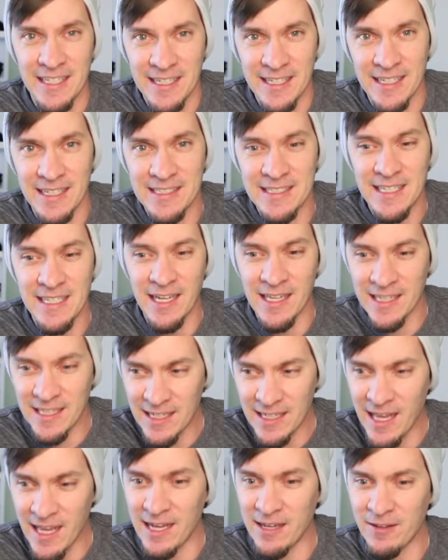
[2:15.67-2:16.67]

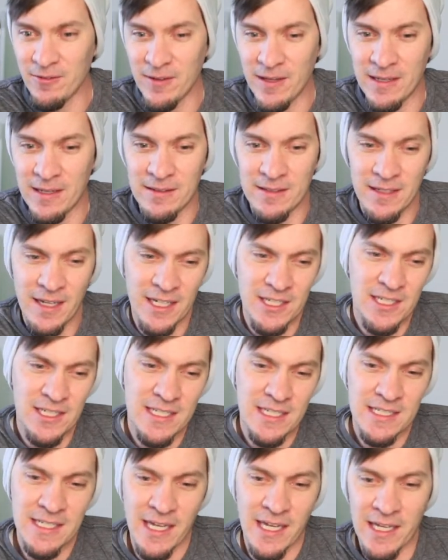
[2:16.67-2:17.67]
Italian life, and not
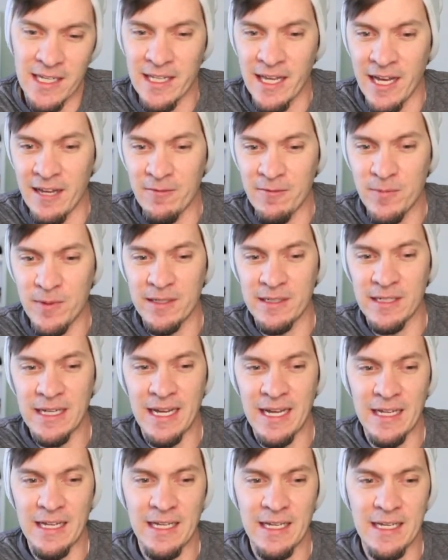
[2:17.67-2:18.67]
just Italian life, but
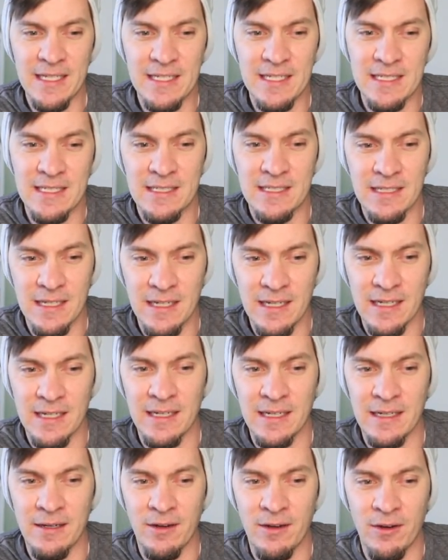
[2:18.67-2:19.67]
I guess
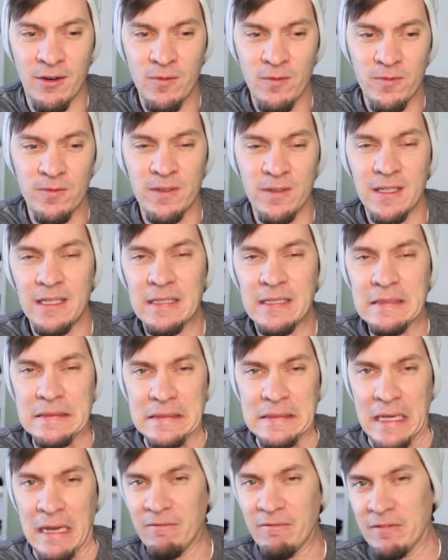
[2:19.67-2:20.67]
hopefully
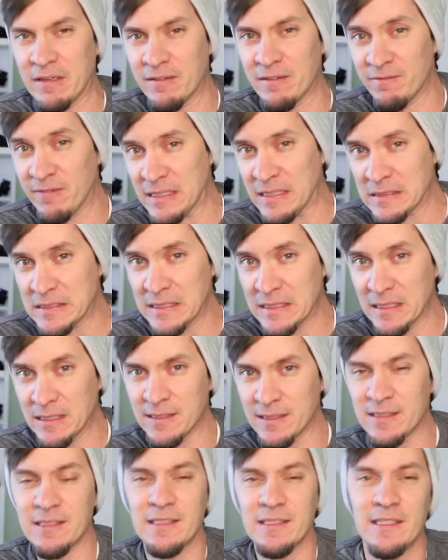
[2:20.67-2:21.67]
savvy
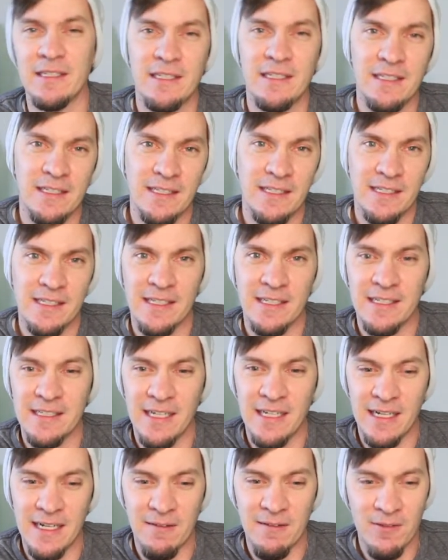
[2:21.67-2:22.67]
investing.
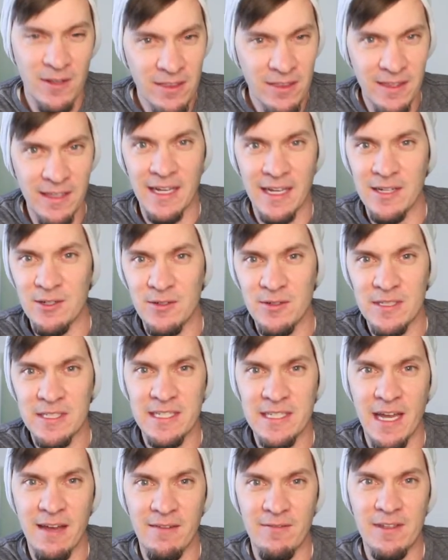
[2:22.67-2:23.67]
Not everything I do is
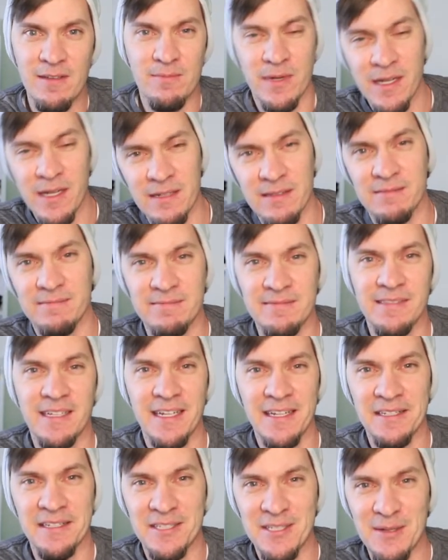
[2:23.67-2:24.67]
savvy, but
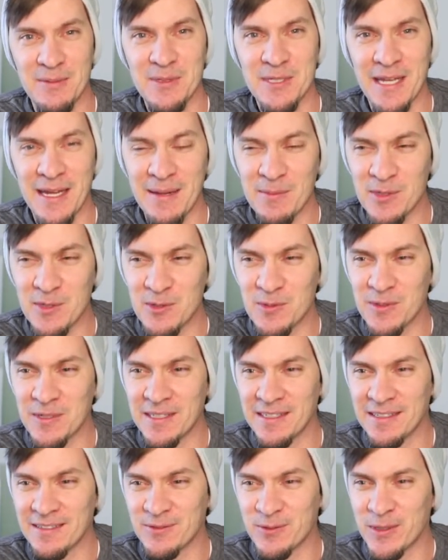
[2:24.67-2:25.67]
sometimes
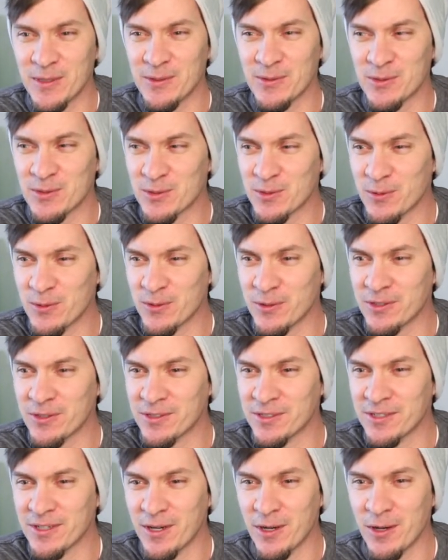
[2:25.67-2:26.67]
we
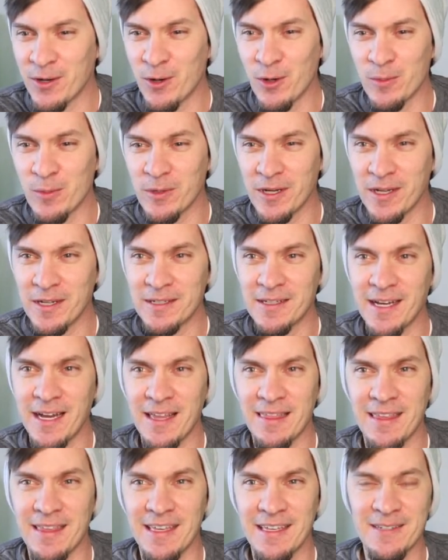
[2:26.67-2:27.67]
score a home run,
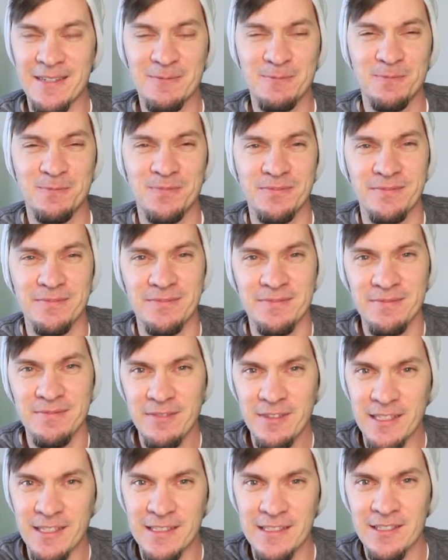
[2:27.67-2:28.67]
I think.
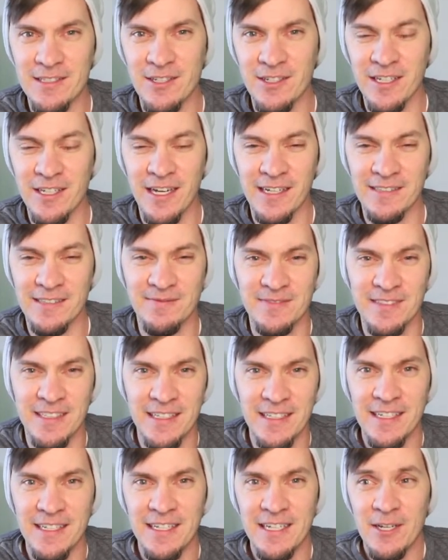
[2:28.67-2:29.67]
So yeah.
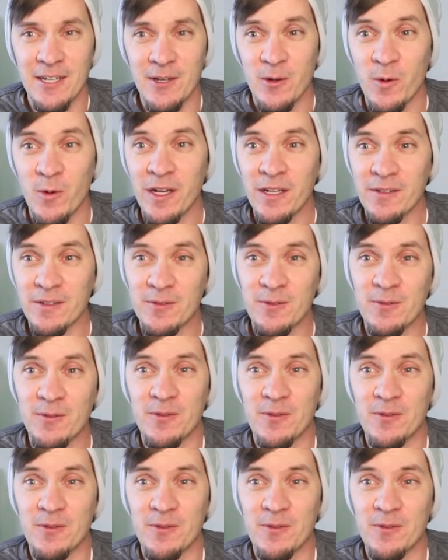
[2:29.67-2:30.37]
Well,